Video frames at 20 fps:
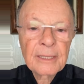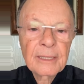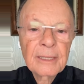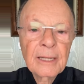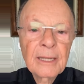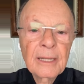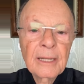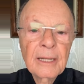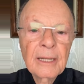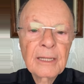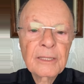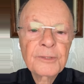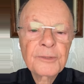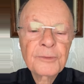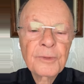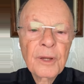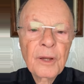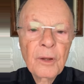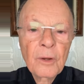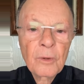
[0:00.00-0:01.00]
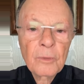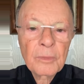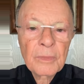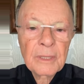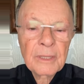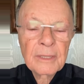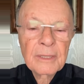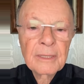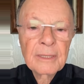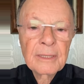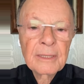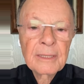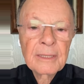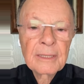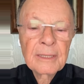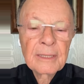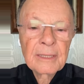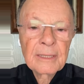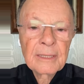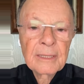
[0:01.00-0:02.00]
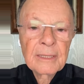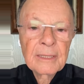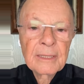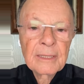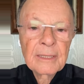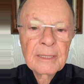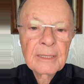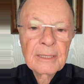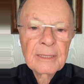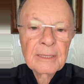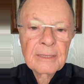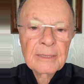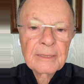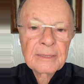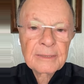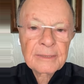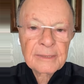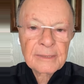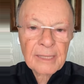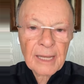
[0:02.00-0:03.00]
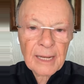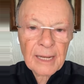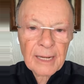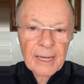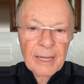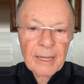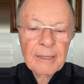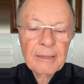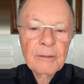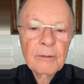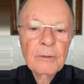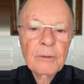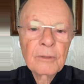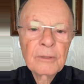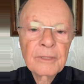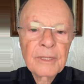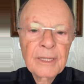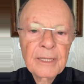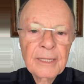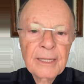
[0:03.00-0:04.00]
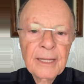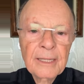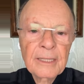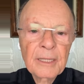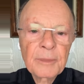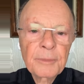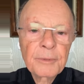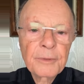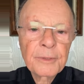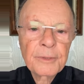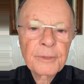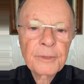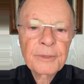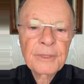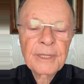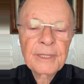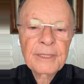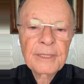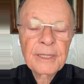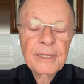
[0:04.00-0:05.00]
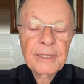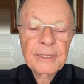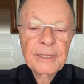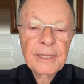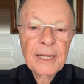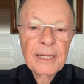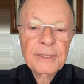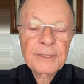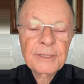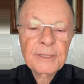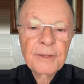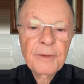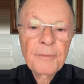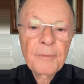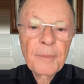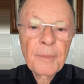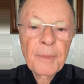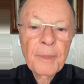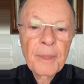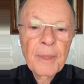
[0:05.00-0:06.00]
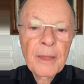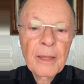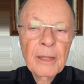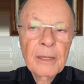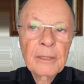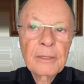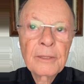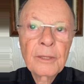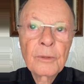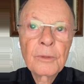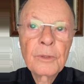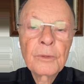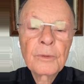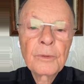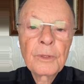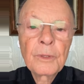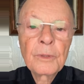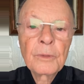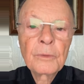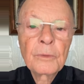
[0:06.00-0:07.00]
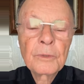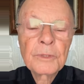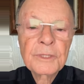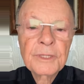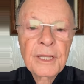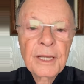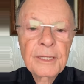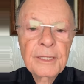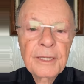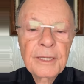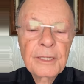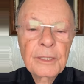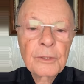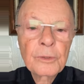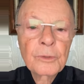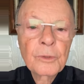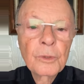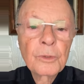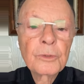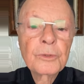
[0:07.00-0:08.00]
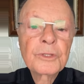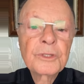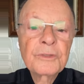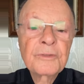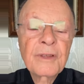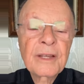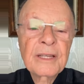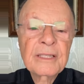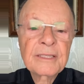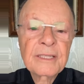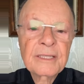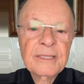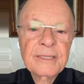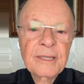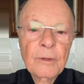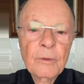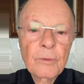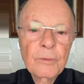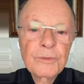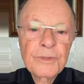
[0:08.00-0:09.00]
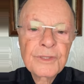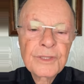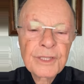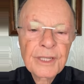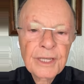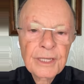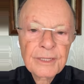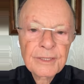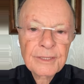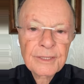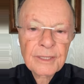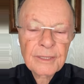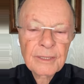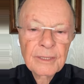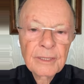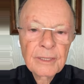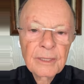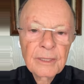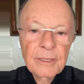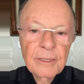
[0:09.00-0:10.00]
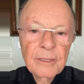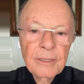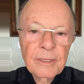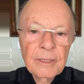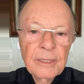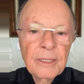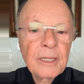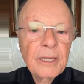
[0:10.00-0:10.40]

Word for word: also lose their soul, and their soul will be condemned for all eternity. So I'd like all of you to have this understanding